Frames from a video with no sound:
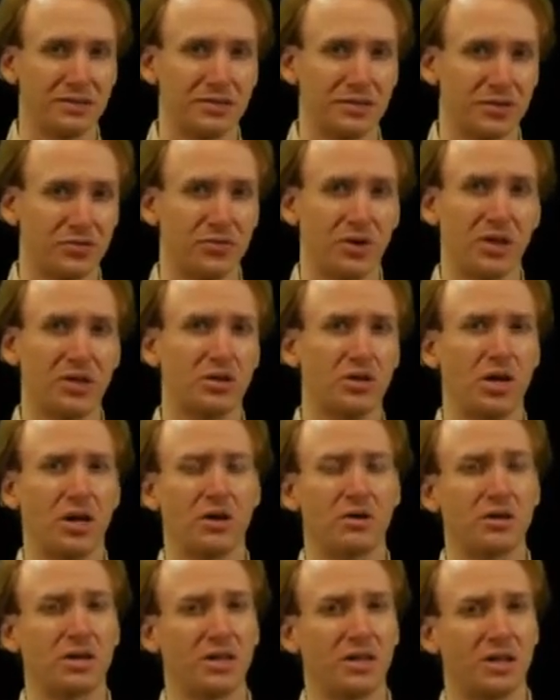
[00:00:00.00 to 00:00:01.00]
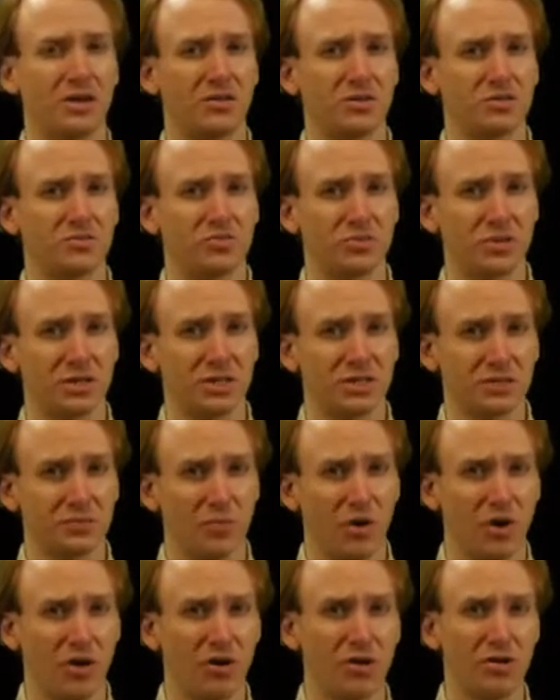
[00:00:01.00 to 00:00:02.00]
the granularity there is really
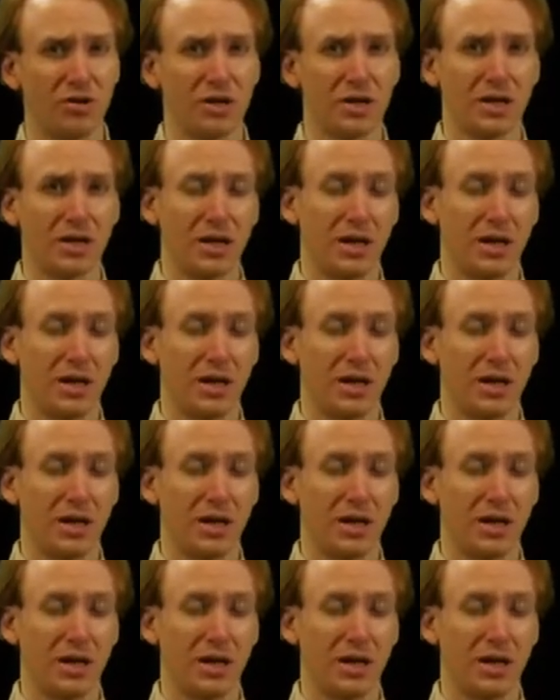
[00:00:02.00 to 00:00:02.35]
small